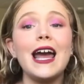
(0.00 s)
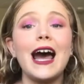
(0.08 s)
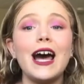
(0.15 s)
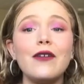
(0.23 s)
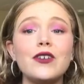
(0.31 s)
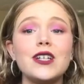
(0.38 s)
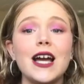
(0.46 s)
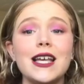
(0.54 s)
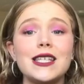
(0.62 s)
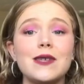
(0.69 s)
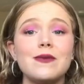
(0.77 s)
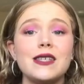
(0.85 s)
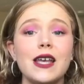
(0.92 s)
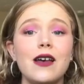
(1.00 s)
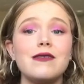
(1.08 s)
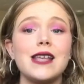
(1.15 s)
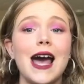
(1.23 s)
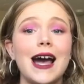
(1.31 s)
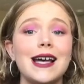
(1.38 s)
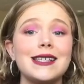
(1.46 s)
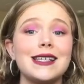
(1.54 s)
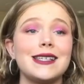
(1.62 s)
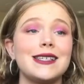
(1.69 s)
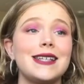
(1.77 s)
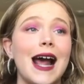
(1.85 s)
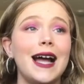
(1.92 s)
advertised themselves as a
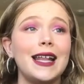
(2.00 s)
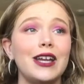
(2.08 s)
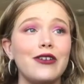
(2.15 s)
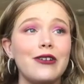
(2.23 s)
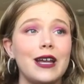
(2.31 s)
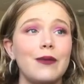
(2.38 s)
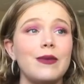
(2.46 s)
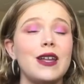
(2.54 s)
styling cream